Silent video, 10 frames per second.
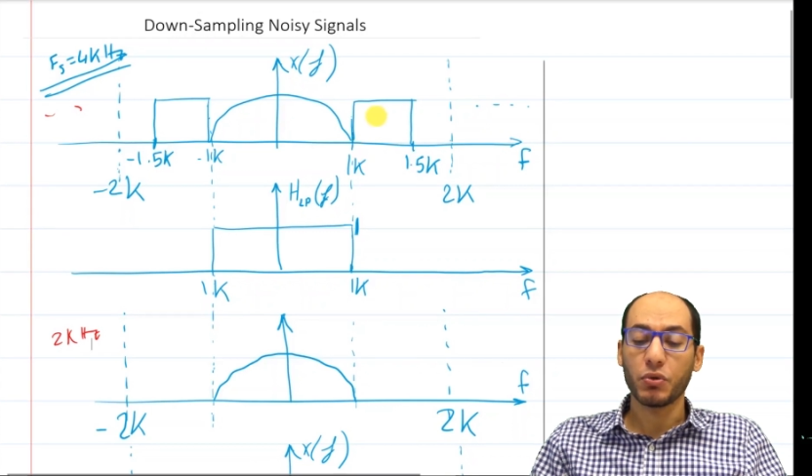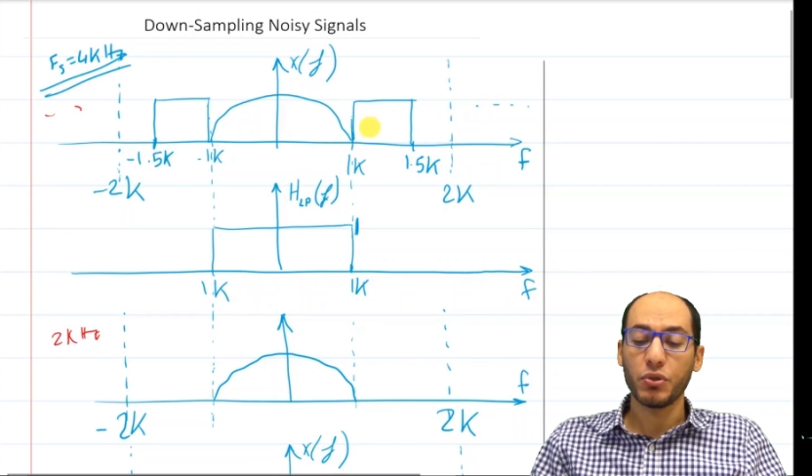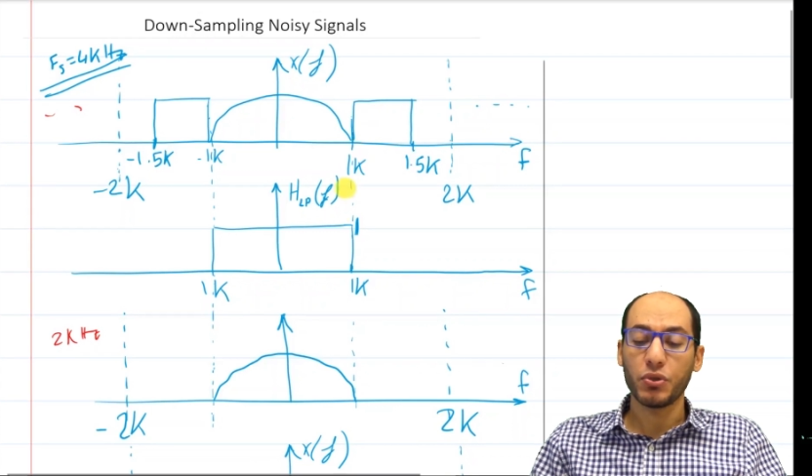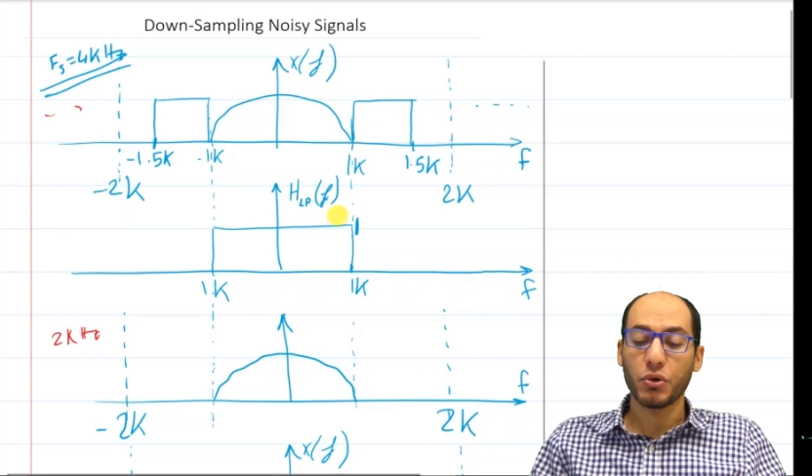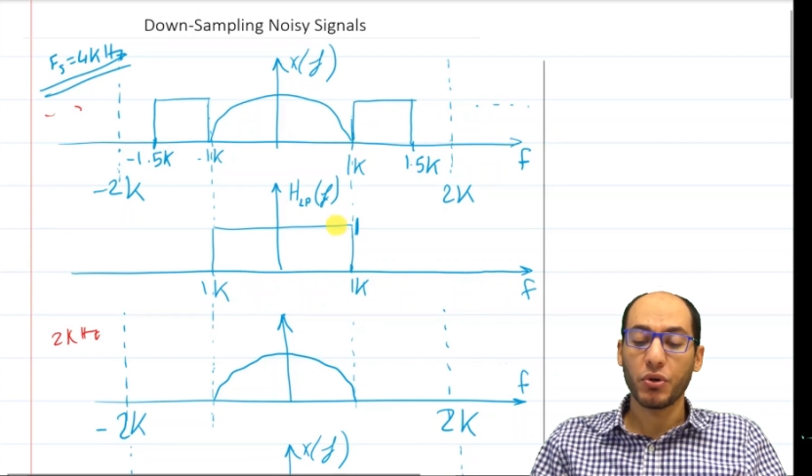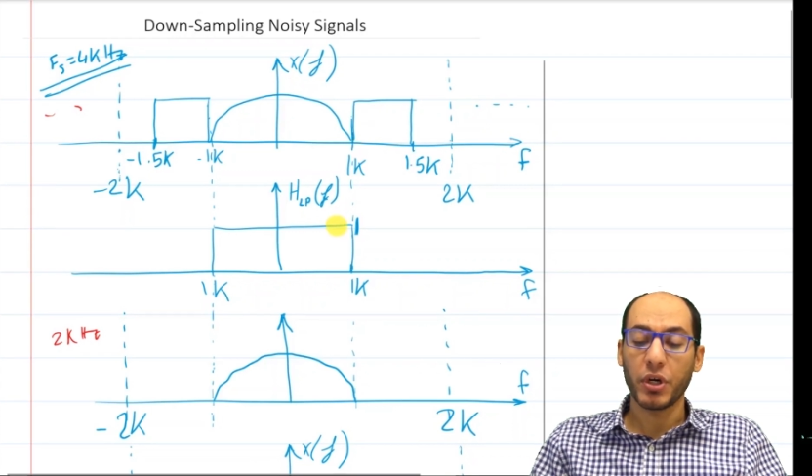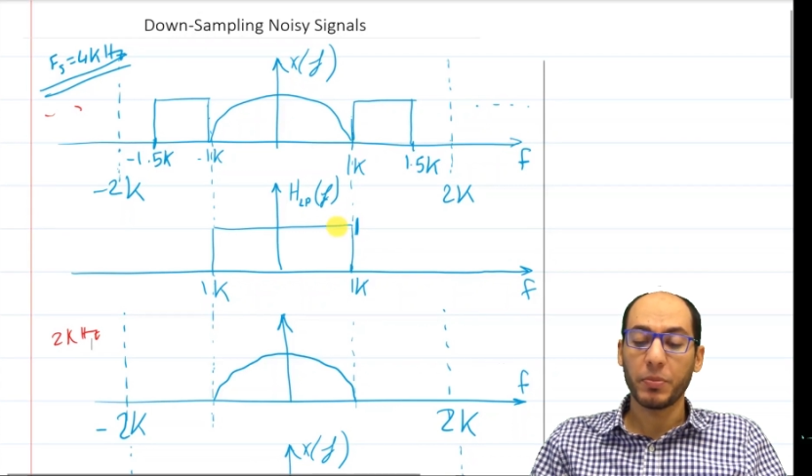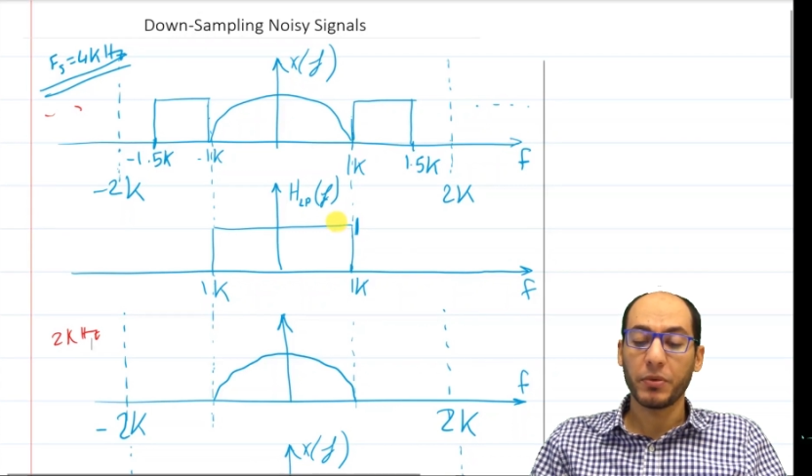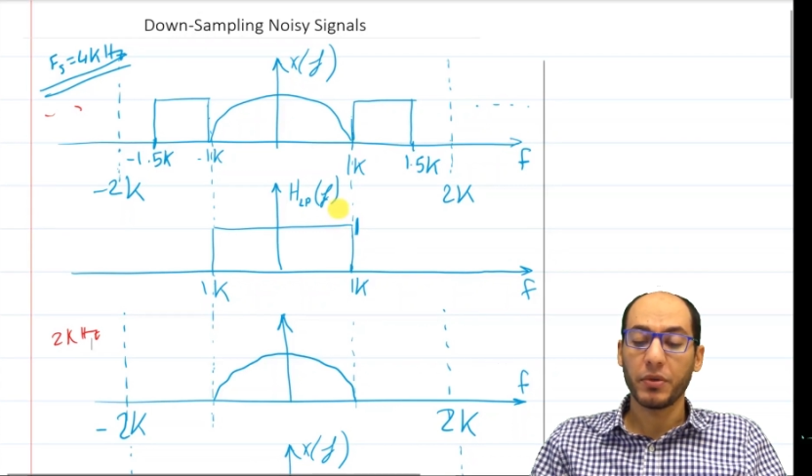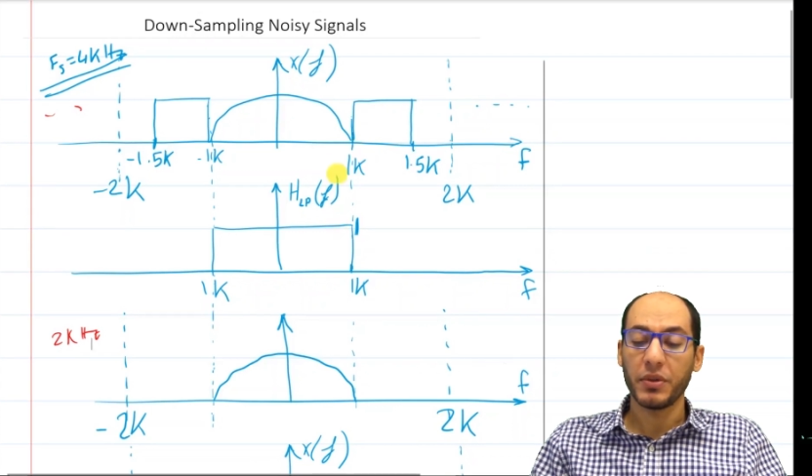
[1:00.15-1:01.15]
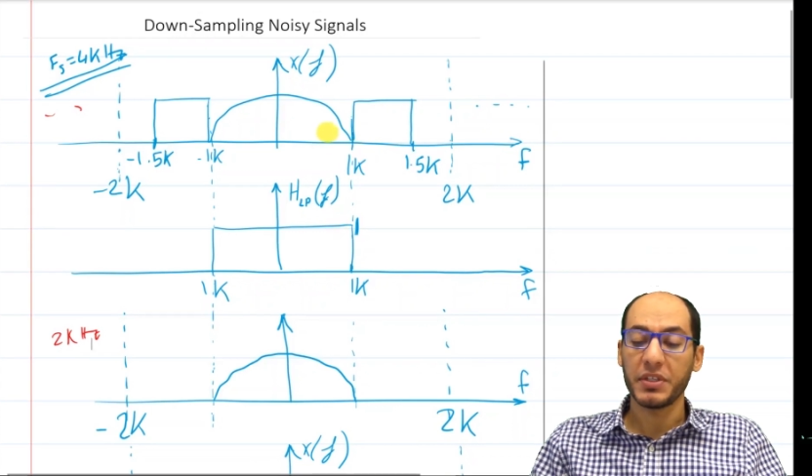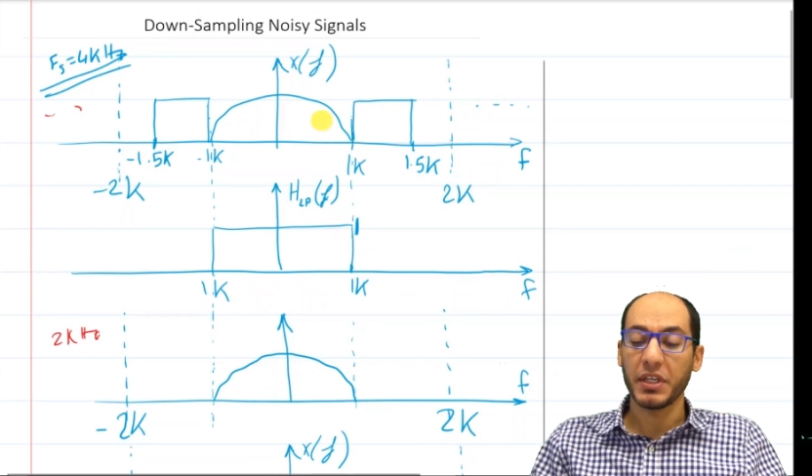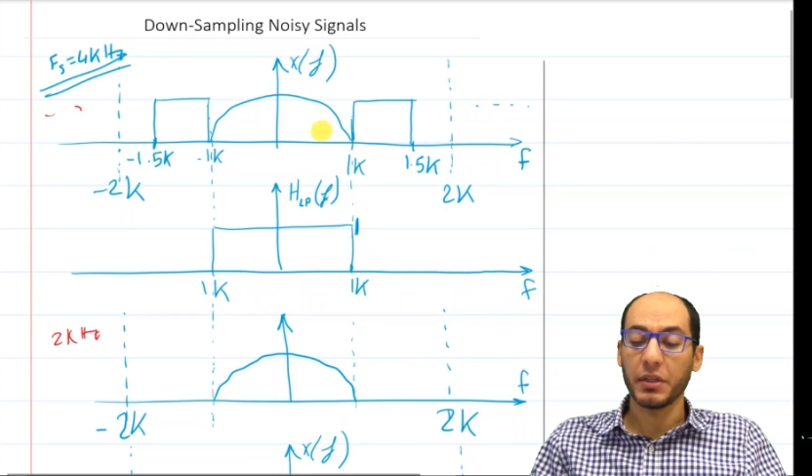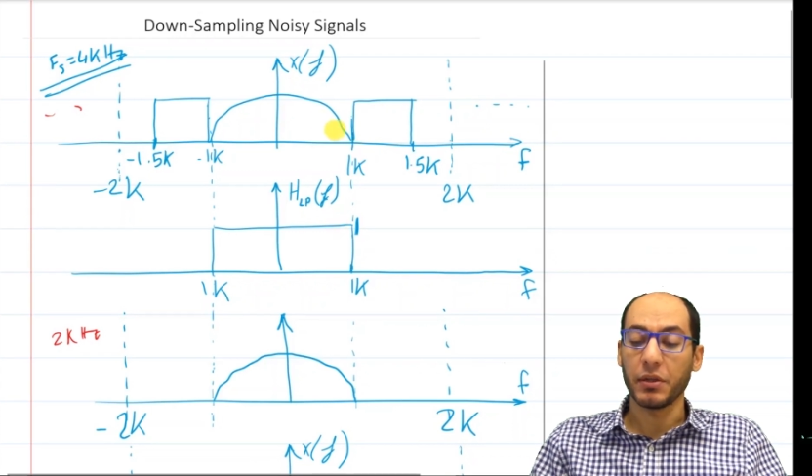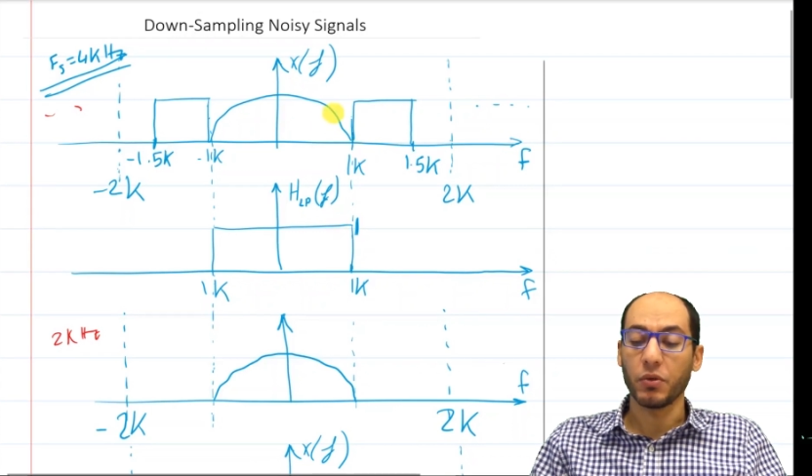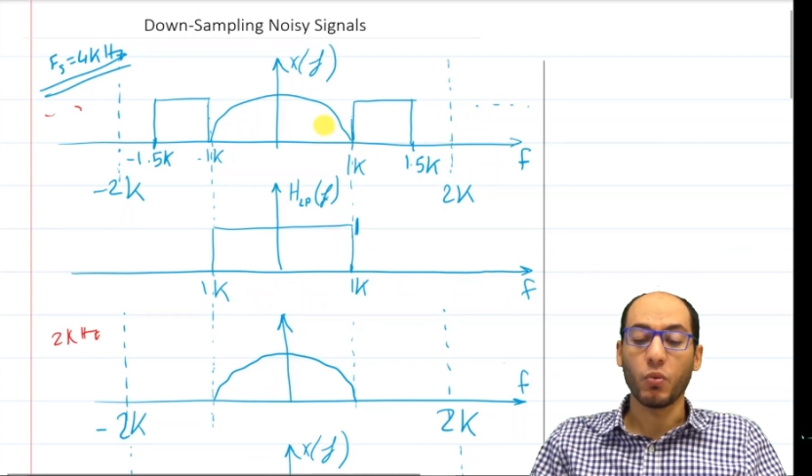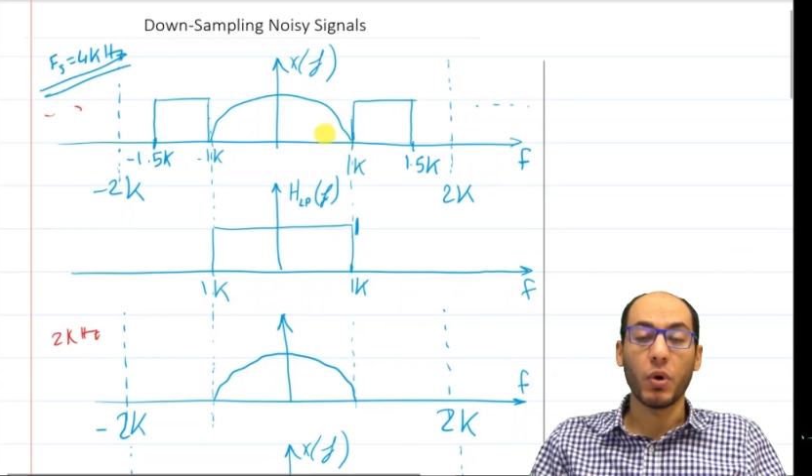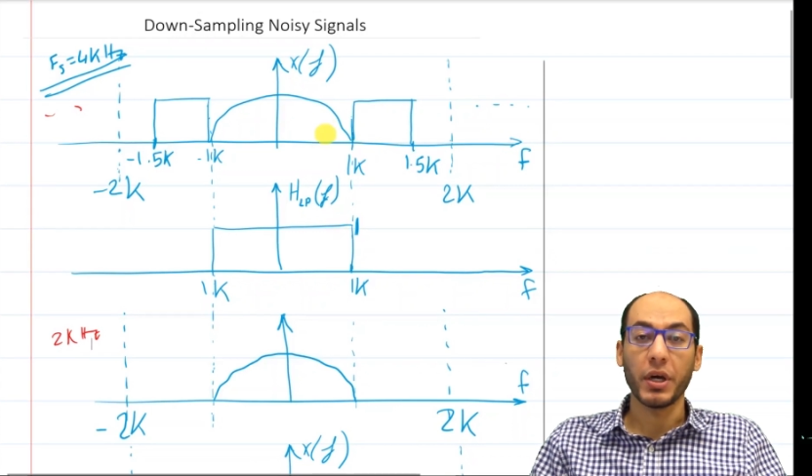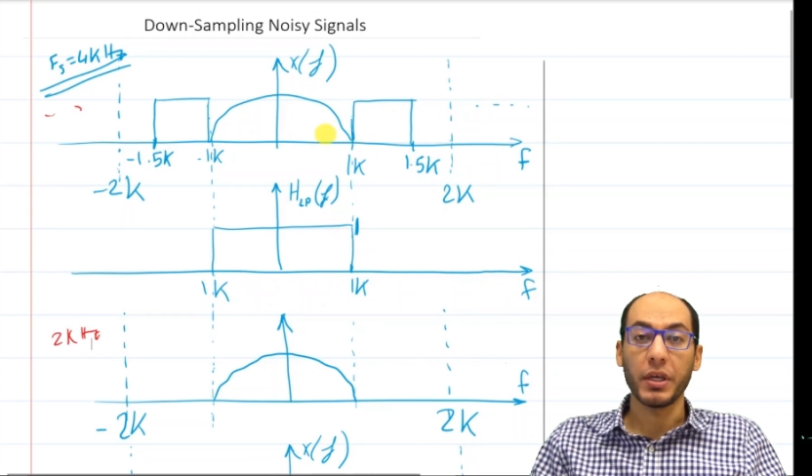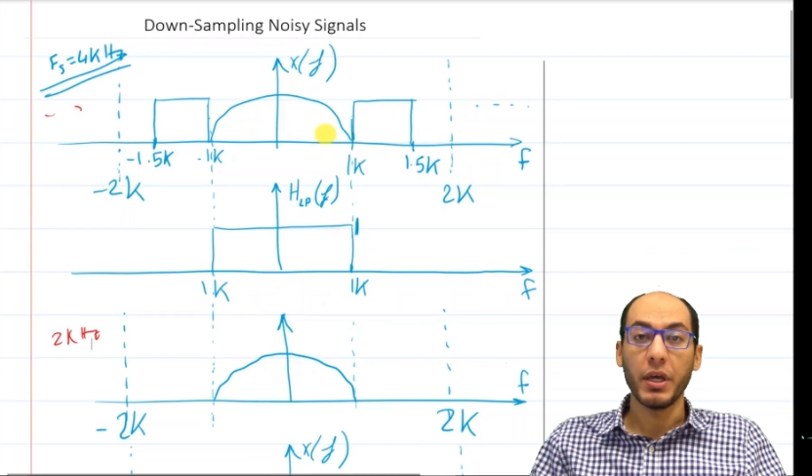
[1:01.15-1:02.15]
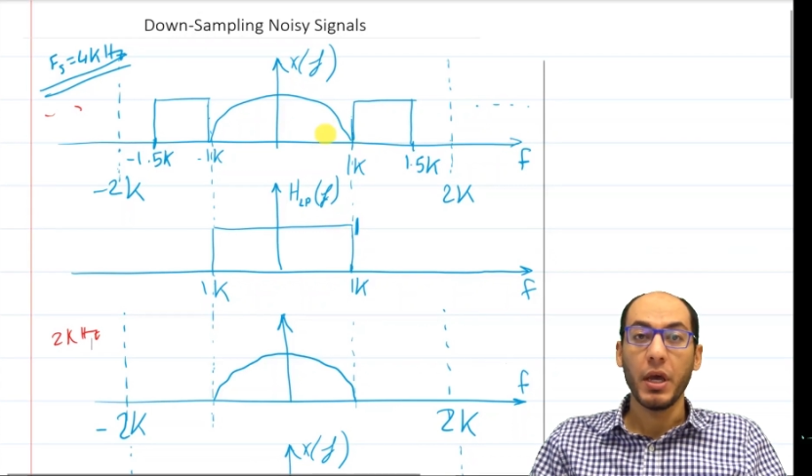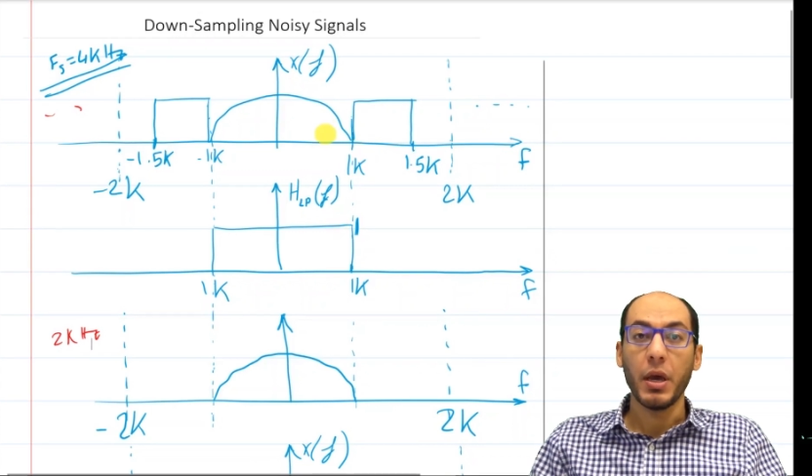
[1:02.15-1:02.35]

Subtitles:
going to corrupt the signal. Why?